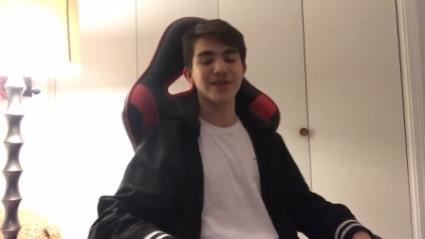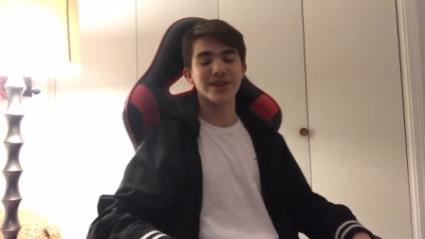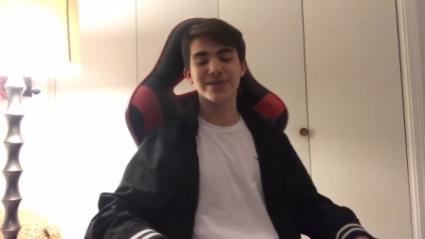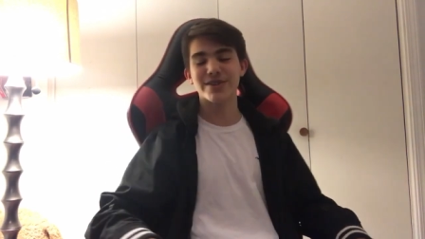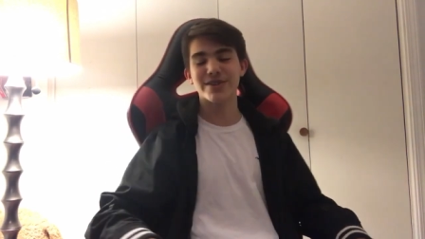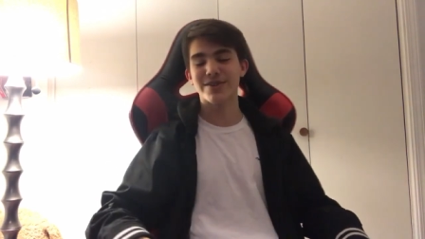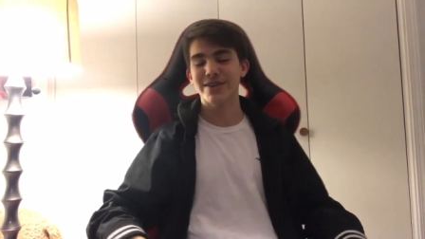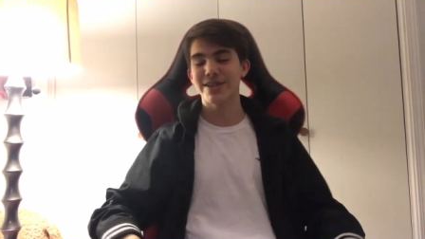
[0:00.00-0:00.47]
I
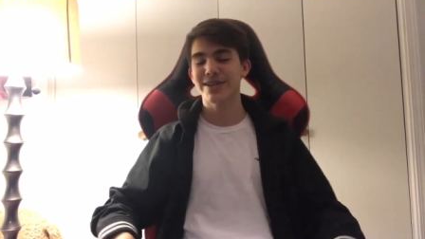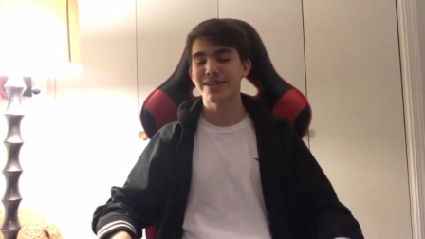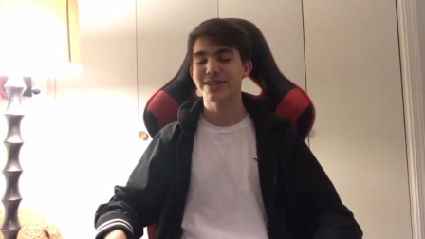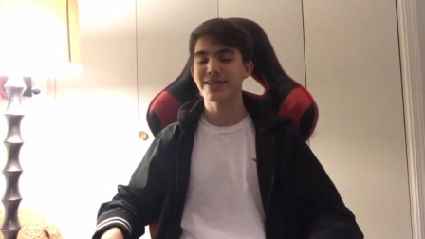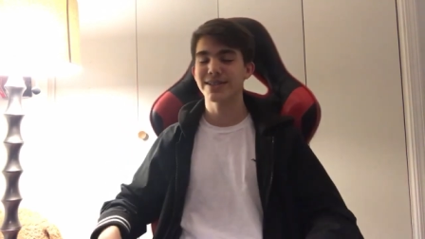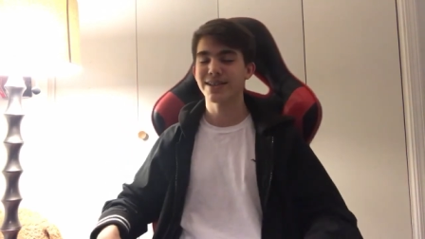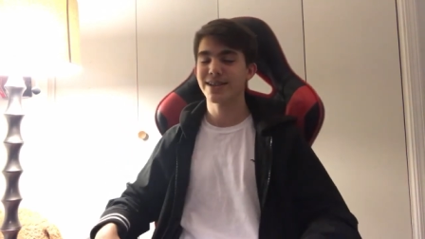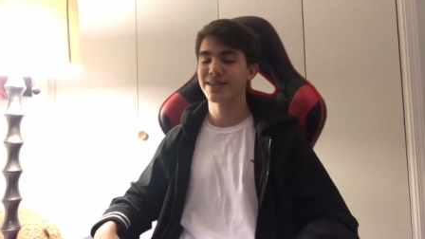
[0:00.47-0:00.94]
don't know what
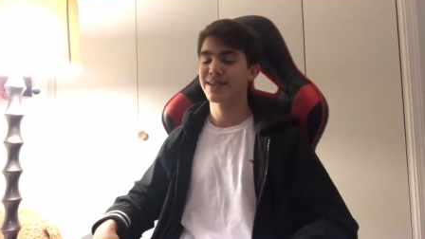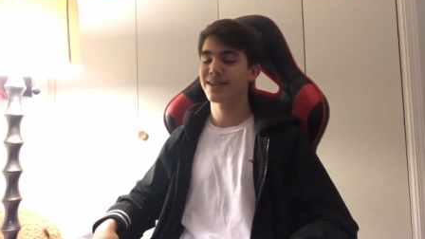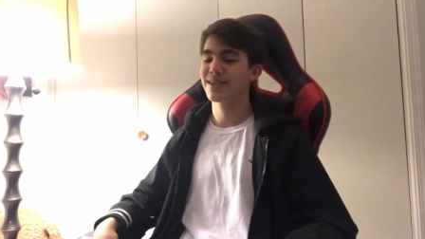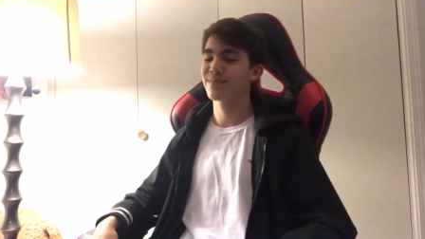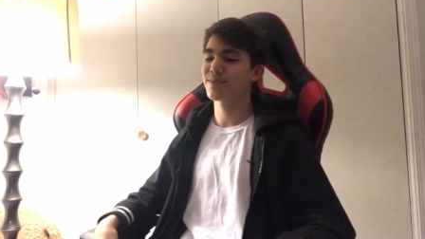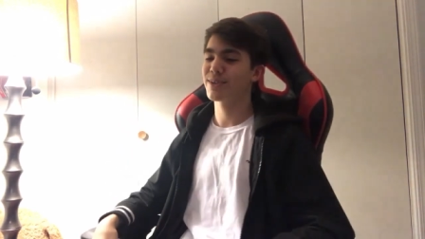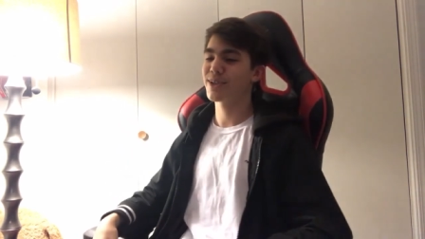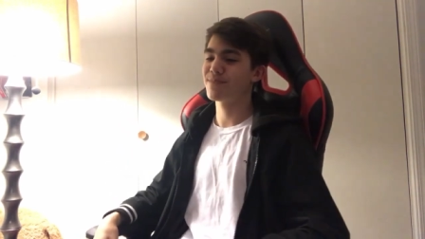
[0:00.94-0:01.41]
else is on
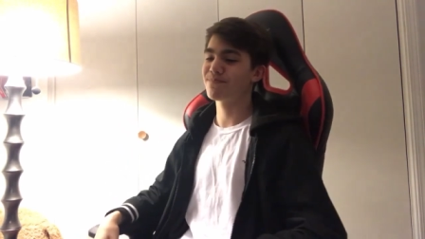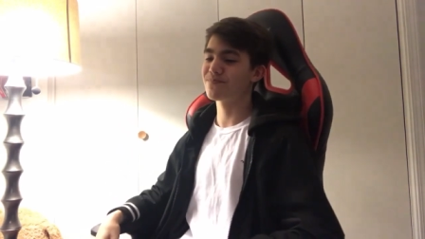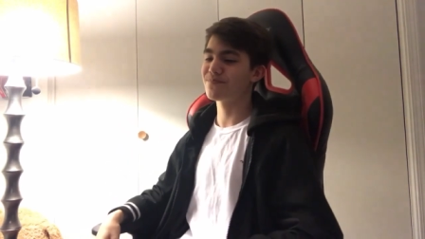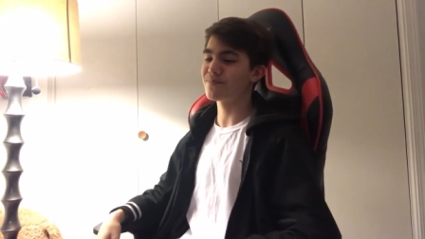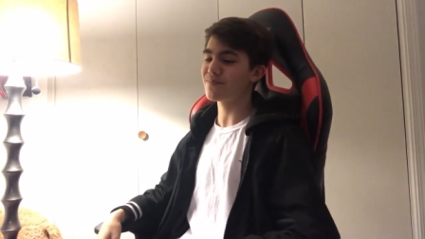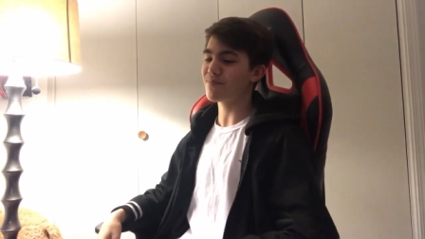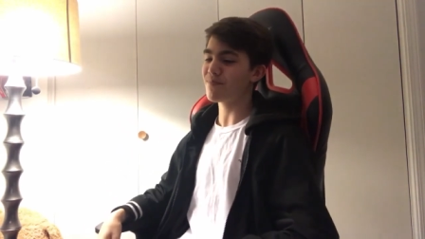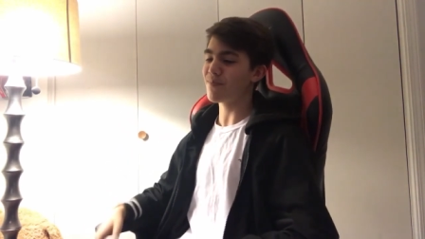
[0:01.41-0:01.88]
there, but
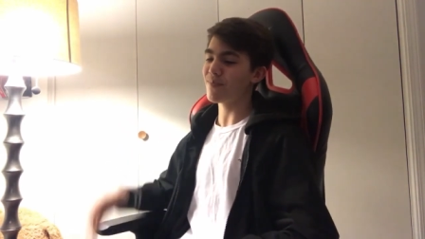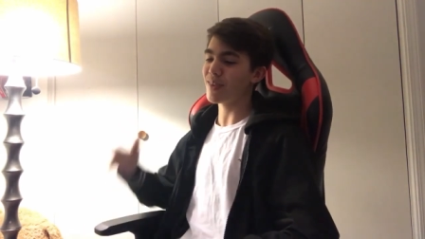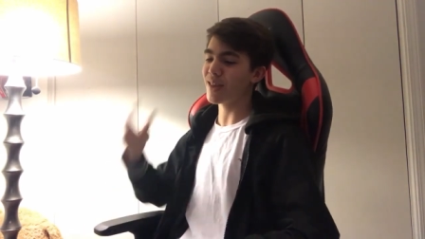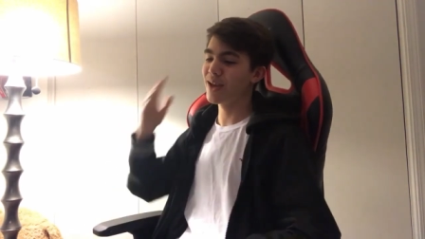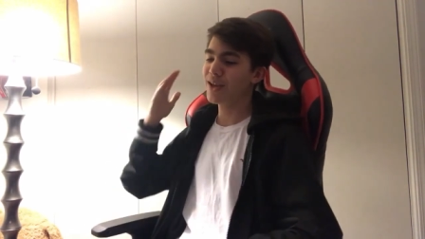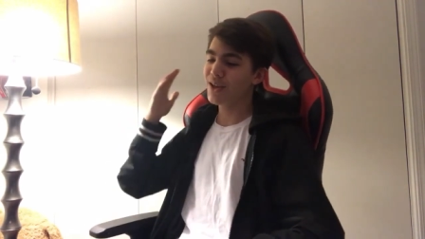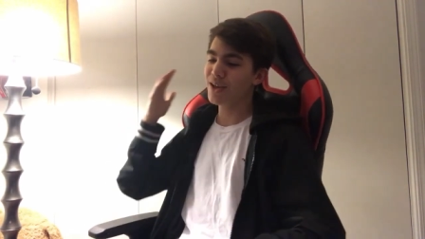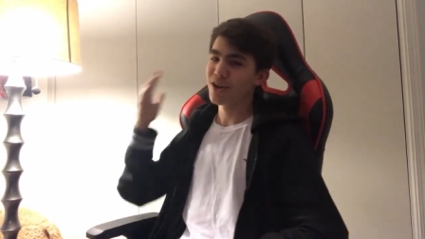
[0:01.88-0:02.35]

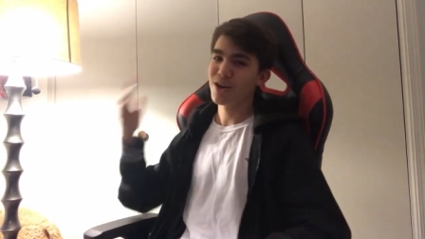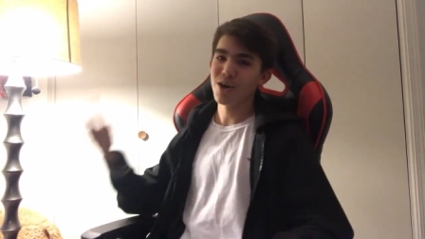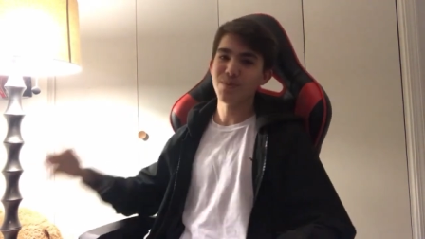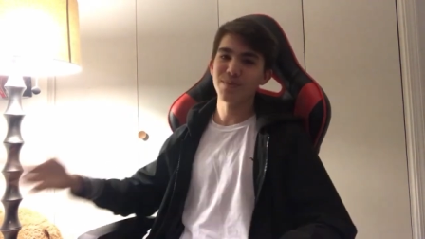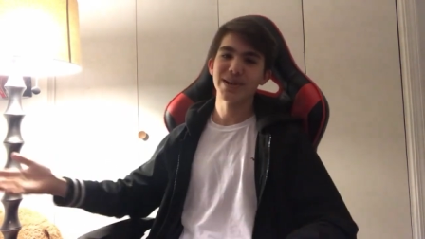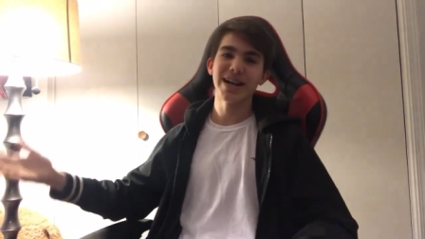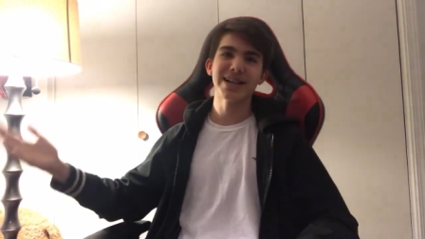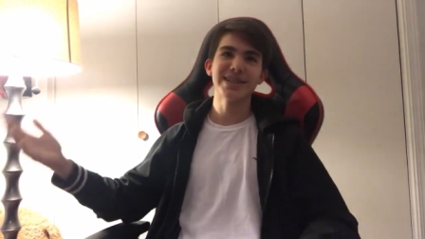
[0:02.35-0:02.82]

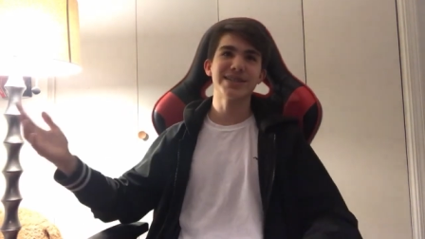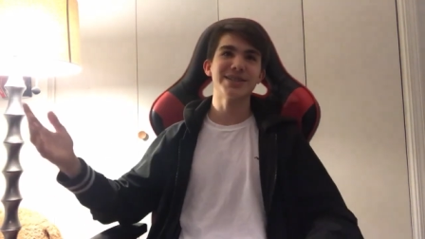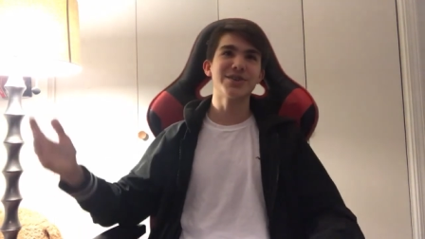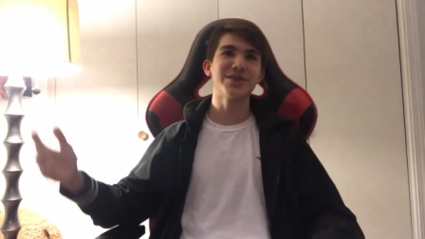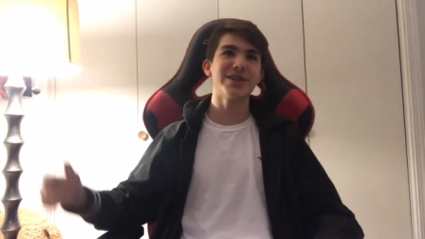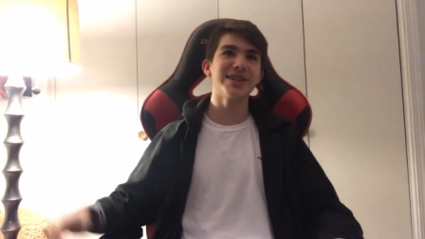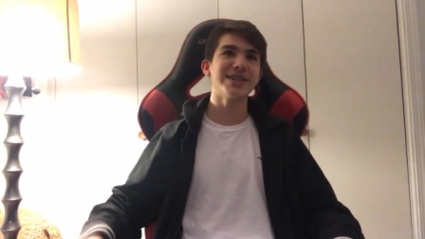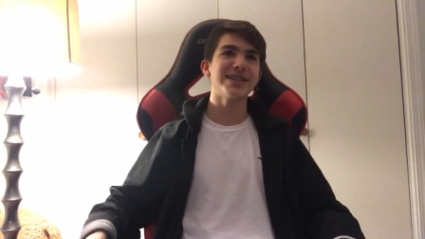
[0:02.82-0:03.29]
hope you guys
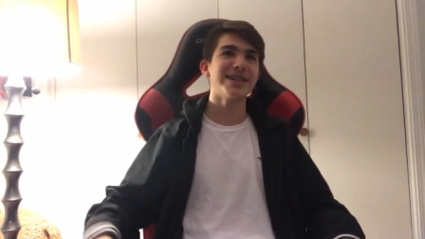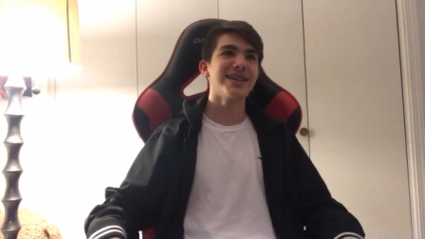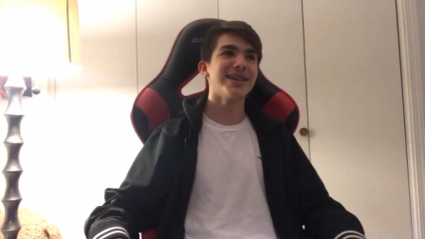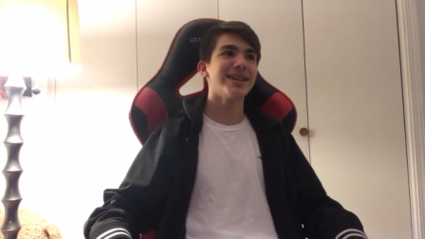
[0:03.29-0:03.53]
enjoyed.